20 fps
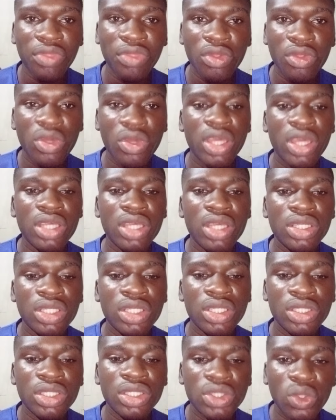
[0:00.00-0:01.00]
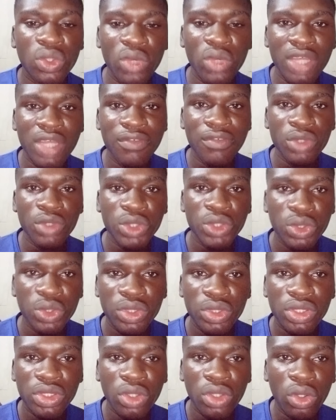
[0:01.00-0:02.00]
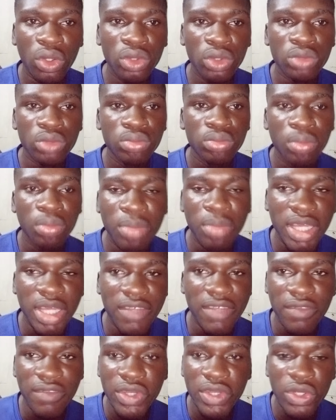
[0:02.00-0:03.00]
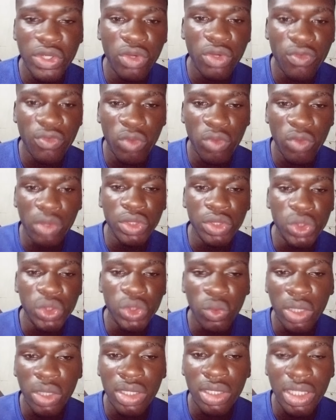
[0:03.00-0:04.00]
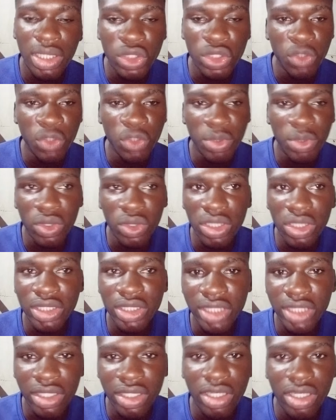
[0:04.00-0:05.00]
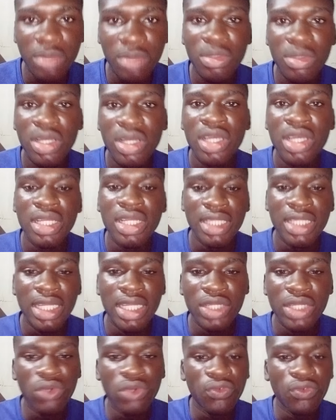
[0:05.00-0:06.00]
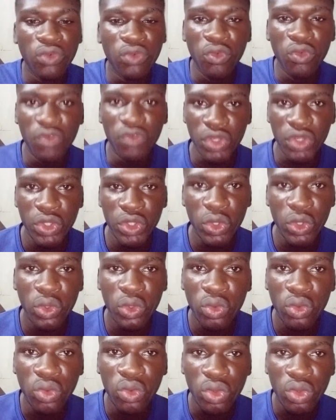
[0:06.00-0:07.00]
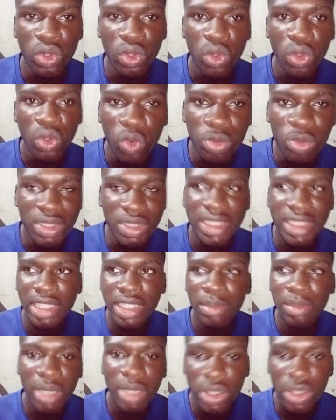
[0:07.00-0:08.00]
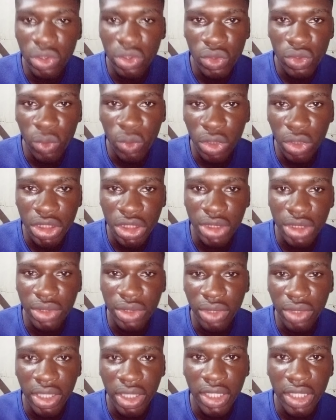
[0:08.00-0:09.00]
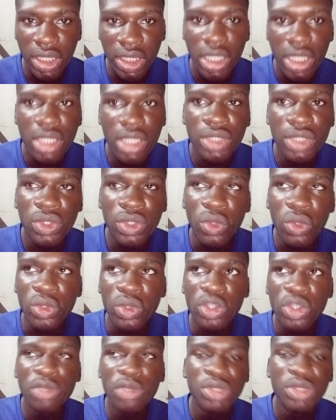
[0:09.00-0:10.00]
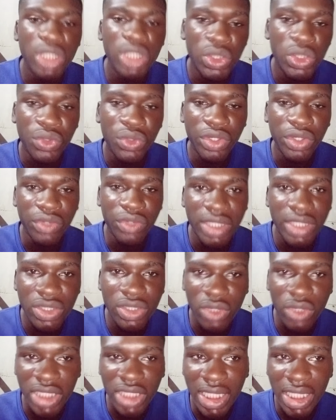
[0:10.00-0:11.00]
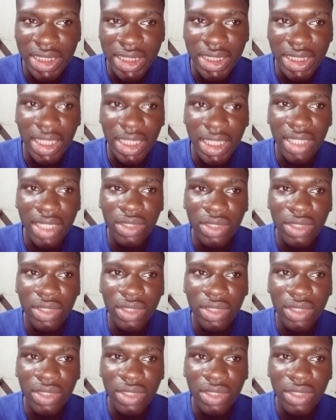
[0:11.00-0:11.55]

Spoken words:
Okay, so if you shoot or make a video of 1:1 and drop it on Instagram, then your full video will be seen by those watching. Okay, so YouTube is trying to recreate such idea.